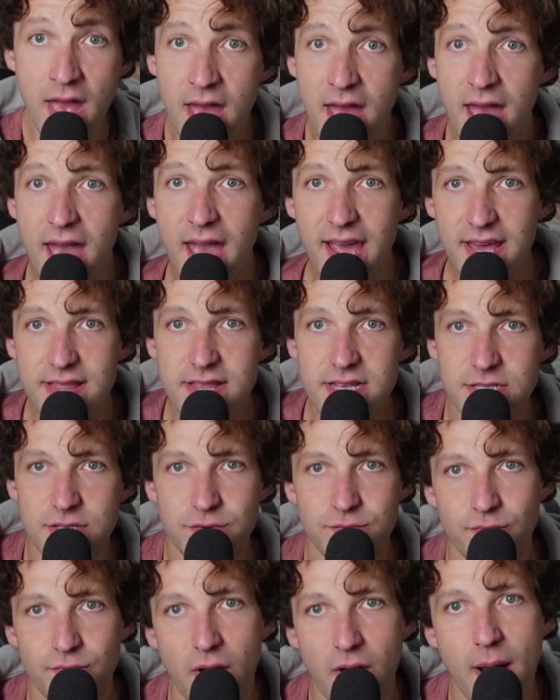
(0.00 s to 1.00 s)
Hey, this is
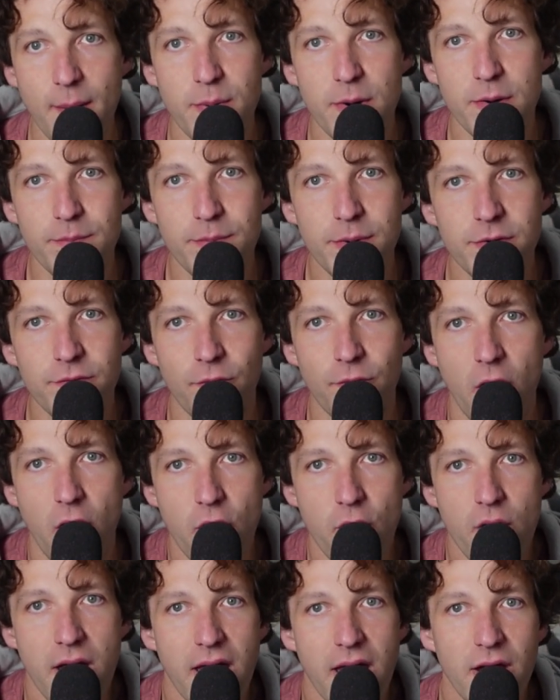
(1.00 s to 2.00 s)
Robert
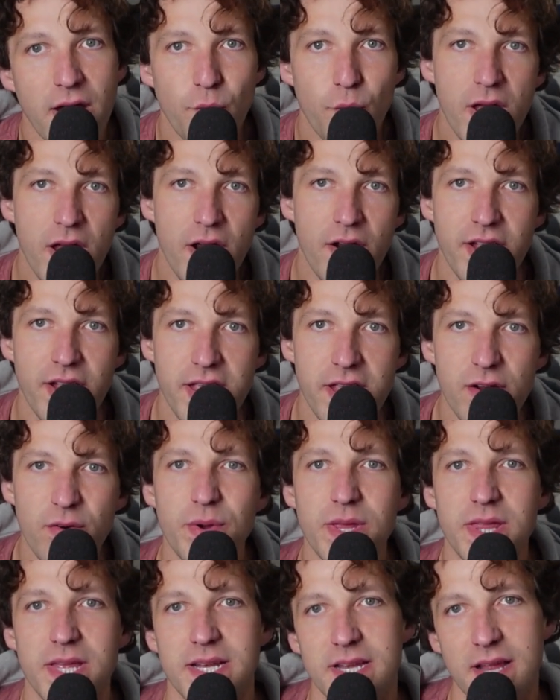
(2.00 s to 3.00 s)
Monroe, and we are here
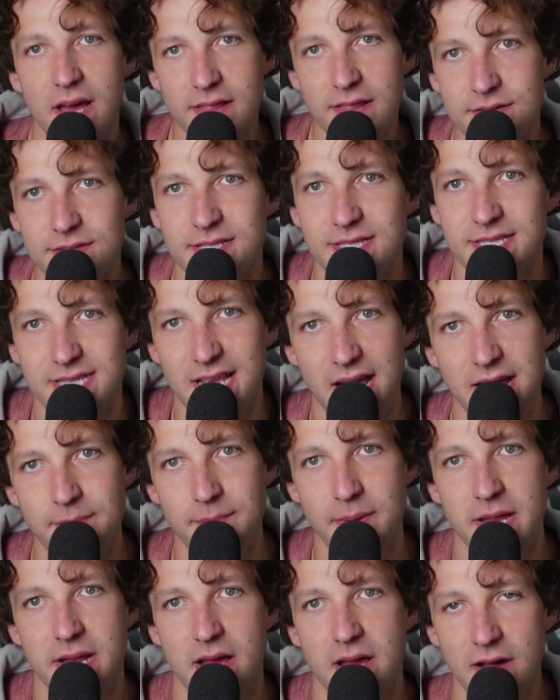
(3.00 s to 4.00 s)
with another
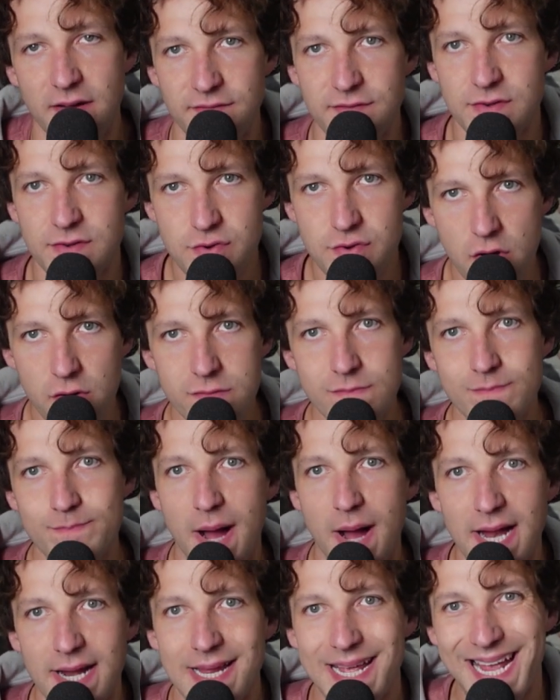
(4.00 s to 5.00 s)
segment of
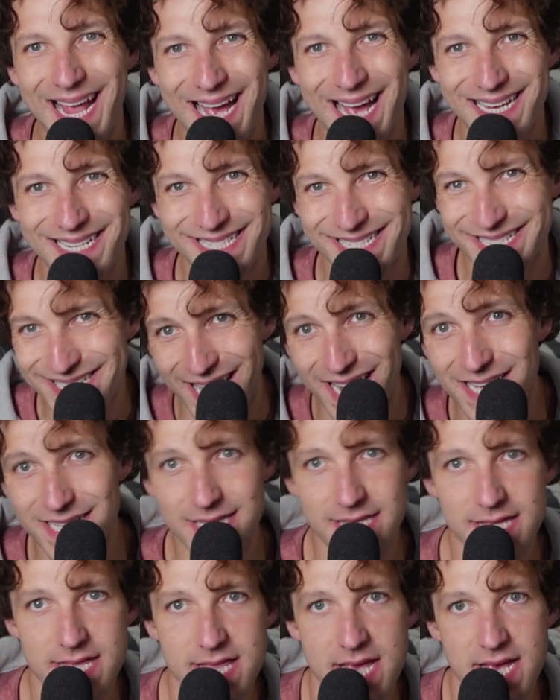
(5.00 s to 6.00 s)
Nobody
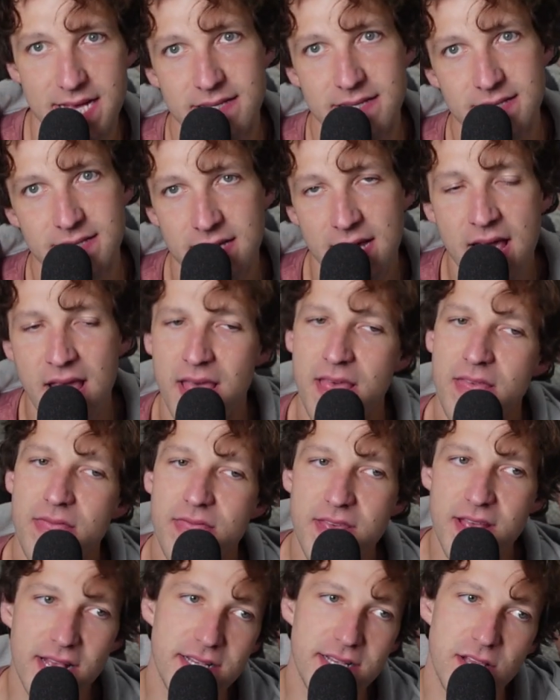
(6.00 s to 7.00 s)
Does This.
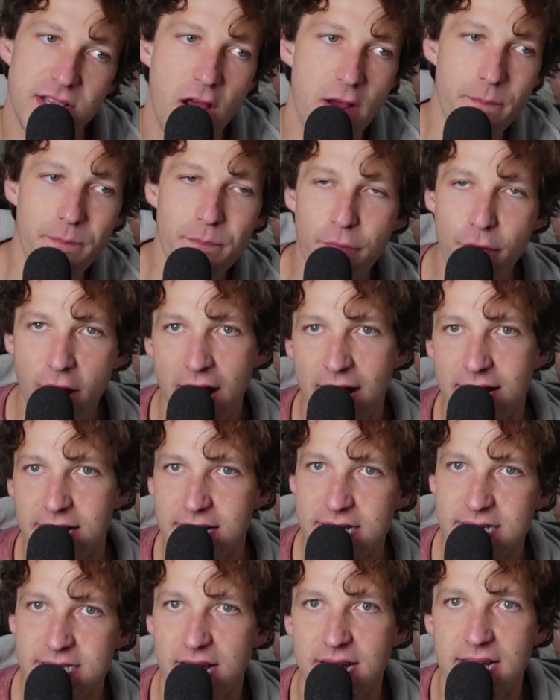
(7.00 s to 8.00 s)
These are
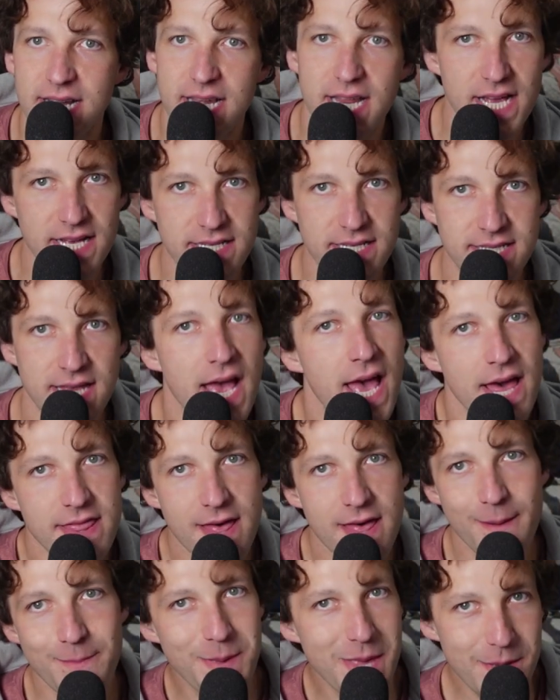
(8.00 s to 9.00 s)
practice ideas
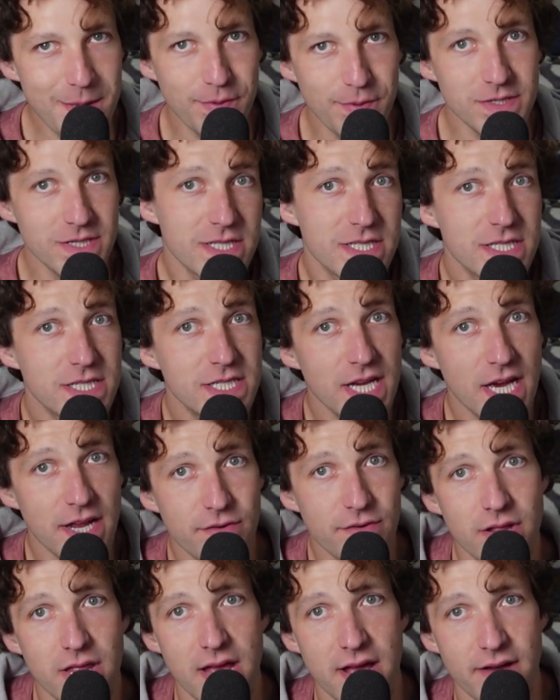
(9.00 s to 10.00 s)
that people just
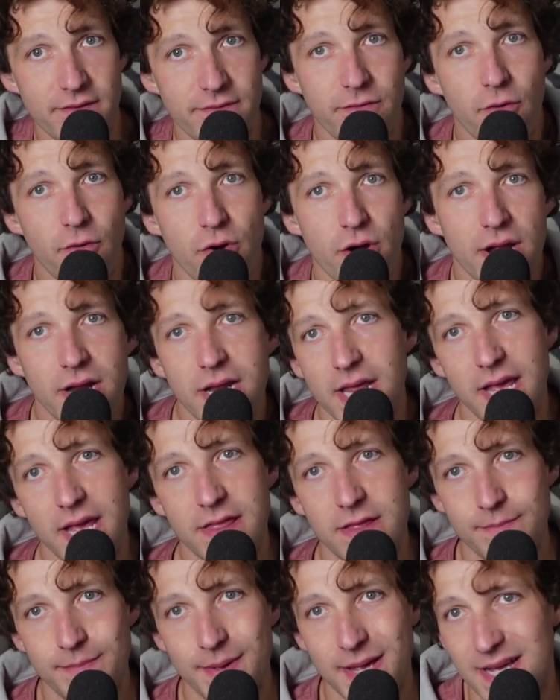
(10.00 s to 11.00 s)
generally avoid
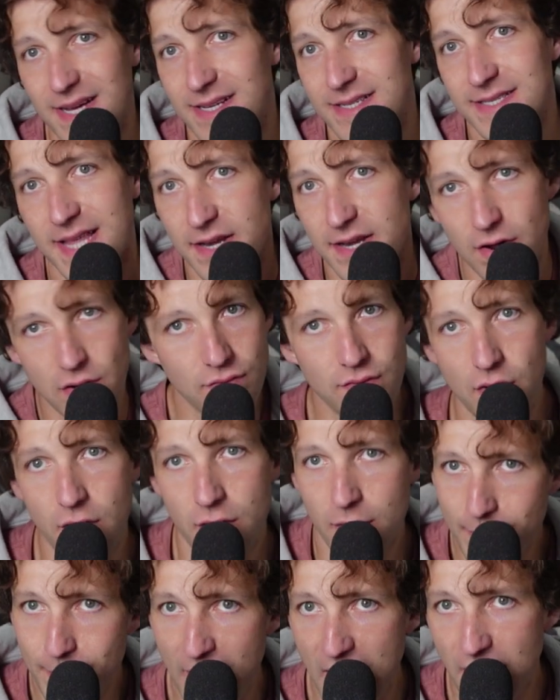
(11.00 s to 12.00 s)
either because they don't know
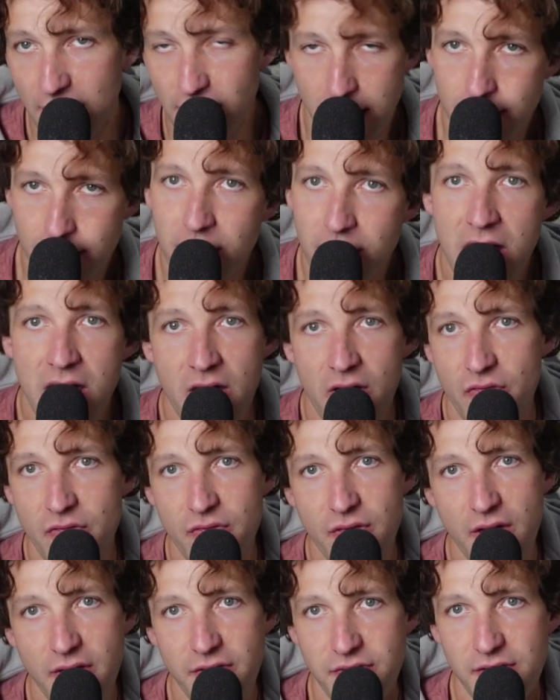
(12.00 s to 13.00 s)
about them,
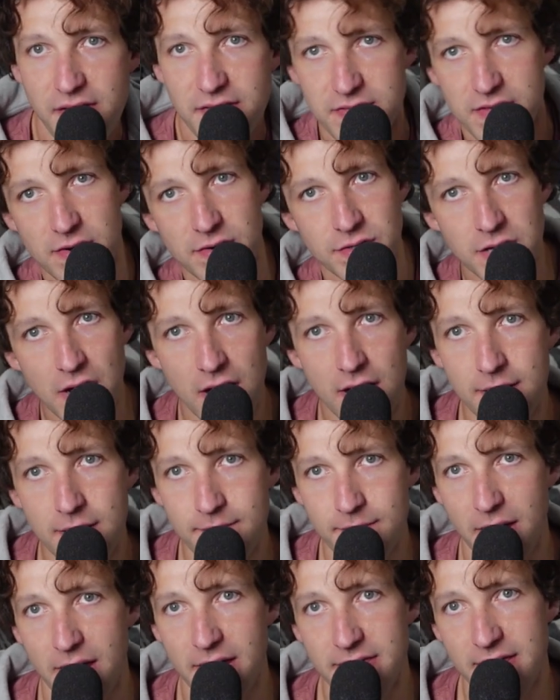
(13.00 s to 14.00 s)
they think they're
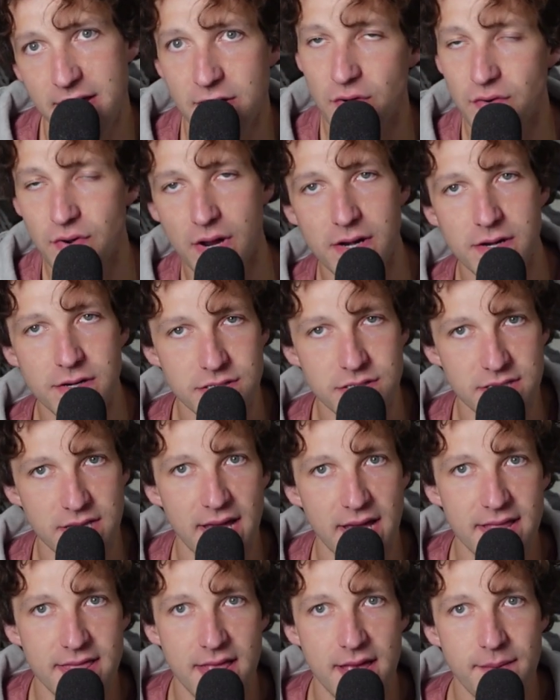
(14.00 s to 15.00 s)
dumb and they don't
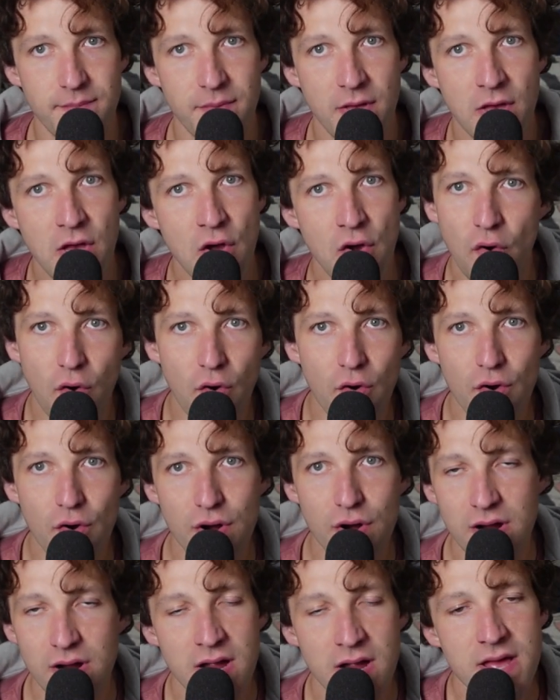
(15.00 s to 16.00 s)
understand them,
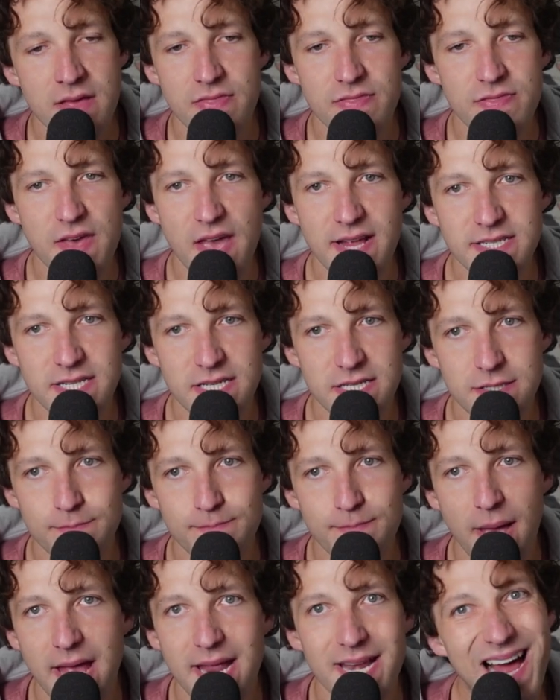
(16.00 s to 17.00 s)
or they just
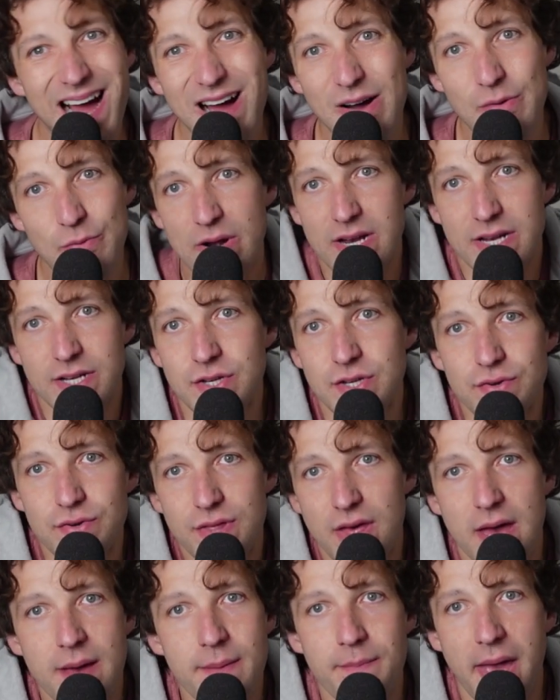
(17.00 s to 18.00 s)
may not want to do
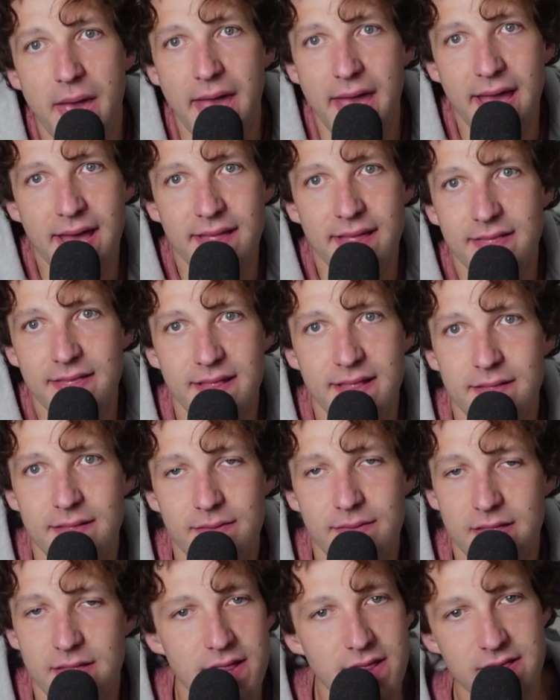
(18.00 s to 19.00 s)
them and
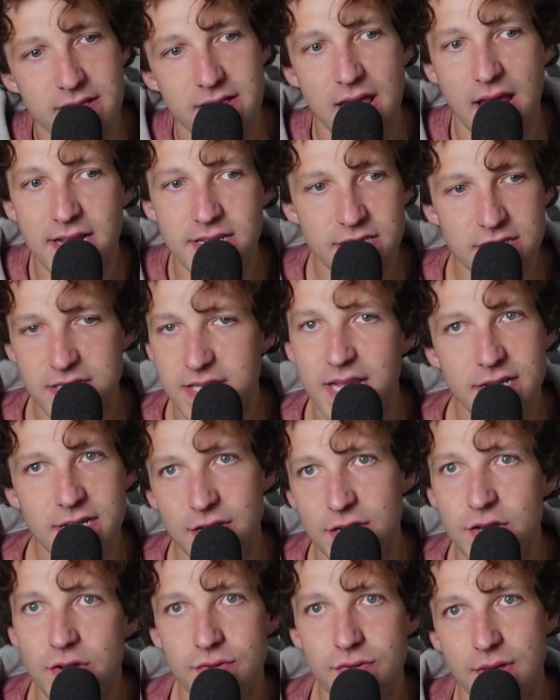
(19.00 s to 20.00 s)
they just need to
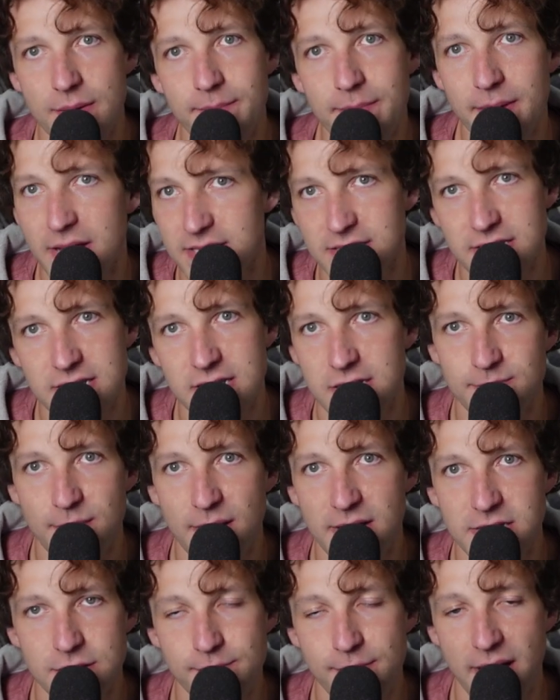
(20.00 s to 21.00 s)
do them because it just
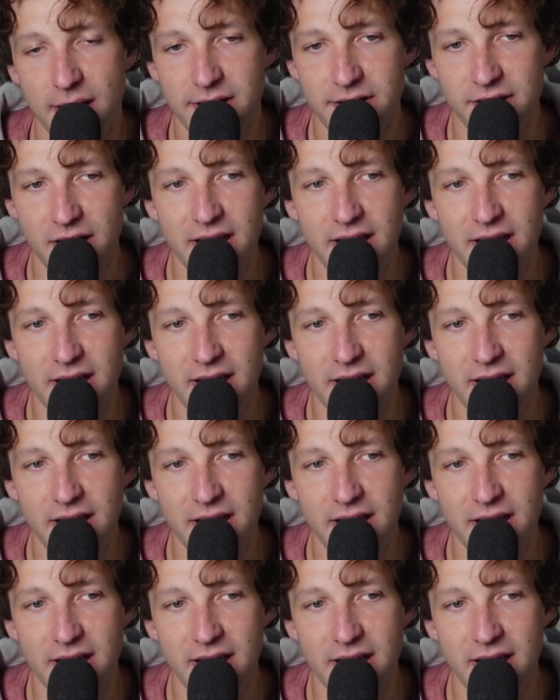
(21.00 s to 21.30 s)
makes you better.